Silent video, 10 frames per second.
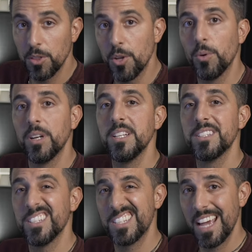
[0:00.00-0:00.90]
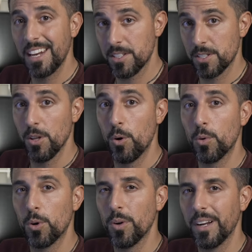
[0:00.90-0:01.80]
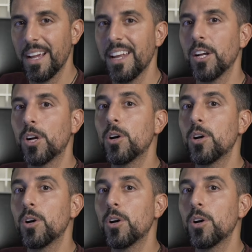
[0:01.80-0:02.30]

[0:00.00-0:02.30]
the release is getting slower when getting